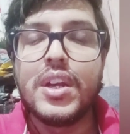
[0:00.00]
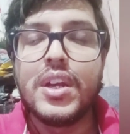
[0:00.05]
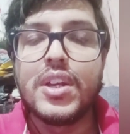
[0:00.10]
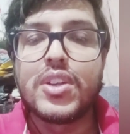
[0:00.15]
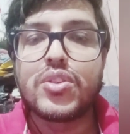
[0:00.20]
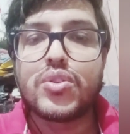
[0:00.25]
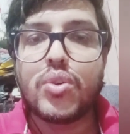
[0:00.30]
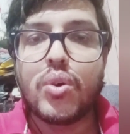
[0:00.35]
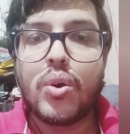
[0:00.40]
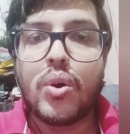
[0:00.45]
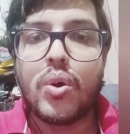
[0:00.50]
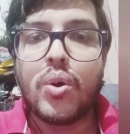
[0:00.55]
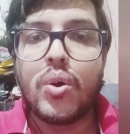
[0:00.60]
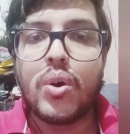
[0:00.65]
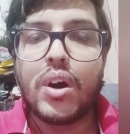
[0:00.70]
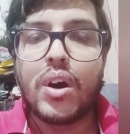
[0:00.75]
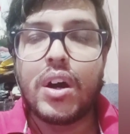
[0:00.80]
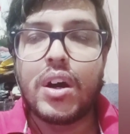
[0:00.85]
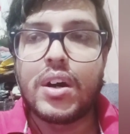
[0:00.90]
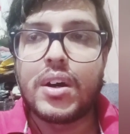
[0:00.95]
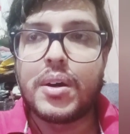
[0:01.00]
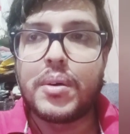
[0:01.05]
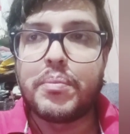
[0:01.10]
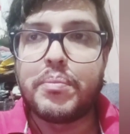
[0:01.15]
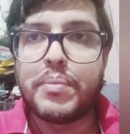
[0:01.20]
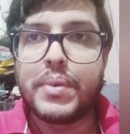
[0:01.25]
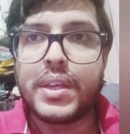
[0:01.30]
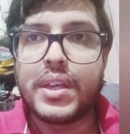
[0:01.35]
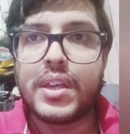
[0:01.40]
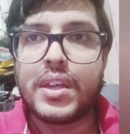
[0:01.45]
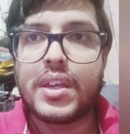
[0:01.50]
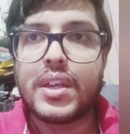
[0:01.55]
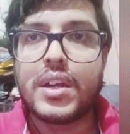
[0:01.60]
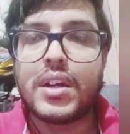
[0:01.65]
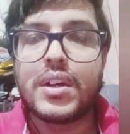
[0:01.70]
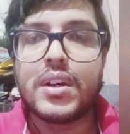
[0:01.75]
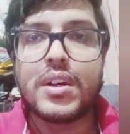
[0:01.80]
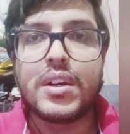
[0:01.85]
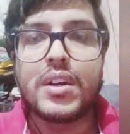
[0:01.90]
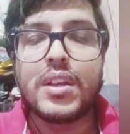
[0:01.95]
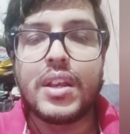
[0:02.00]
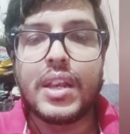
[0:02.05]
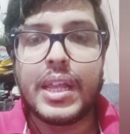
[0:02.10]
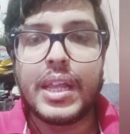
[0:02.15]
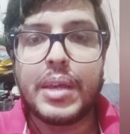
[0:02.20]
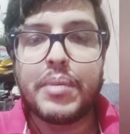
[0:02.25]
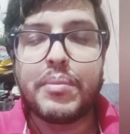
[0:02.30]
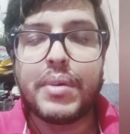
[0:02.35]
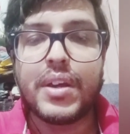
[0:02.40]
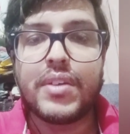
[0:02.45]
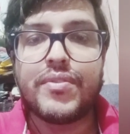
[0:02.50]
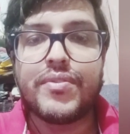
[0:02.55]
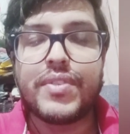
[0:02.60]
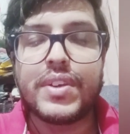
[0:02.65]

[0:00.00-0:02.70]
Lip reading: So, being a layman,